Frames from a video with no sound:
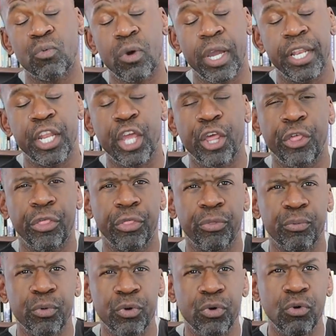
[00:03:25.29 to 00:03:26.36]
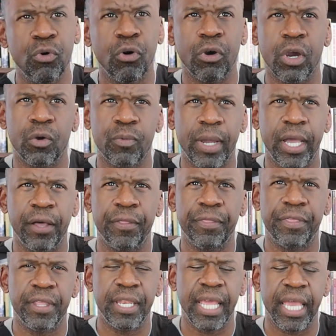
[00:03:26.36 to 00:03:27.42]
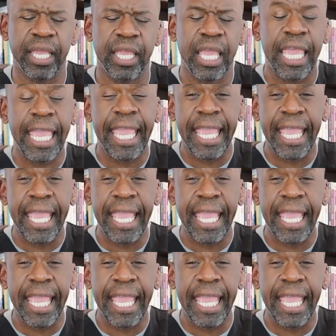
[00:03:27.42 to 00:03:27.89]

run through or around the neck,